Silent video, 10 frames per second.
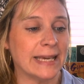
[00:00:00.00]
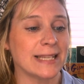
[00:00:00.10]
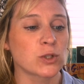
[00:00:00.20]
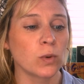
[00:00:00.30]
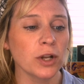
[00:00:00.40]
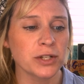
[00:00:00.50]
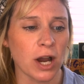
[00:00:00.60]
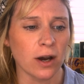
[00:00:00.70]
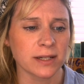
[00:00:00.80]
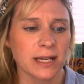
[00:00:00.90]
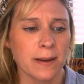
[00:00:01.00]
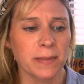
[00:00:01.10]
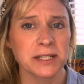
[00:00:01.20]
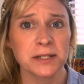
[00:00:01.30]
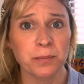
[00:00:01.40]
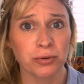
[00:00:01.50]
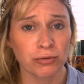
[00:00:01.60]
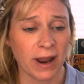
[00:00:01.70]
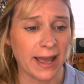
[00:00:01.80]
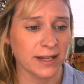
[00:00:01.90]
He swallowed hard, muttered a
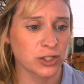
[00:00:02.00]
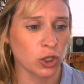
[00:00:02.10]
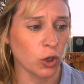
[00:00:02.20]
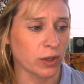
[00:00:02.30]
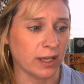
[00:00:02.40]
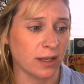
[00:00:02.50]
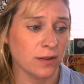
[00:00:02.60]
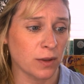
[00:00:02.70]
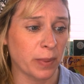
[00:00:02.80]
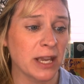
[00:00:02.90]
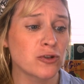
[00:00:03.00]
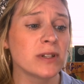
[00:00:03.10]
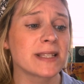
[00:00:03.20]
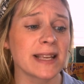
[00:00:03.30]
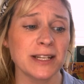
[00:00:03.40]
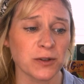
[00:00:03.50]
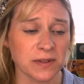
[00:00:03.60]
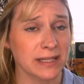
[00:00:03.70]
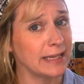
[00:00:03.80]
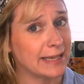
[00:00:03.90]
prayer to Loki, the patron saint of
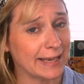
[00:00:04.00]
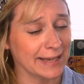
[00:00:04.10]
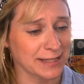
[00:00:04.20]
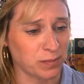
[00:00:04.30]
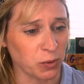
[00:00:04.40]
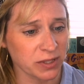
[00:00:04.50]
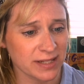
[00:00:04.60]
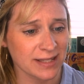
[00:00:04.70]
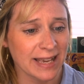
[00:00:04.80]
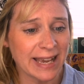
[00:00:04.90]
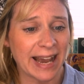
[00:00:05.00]
sneaky exploits,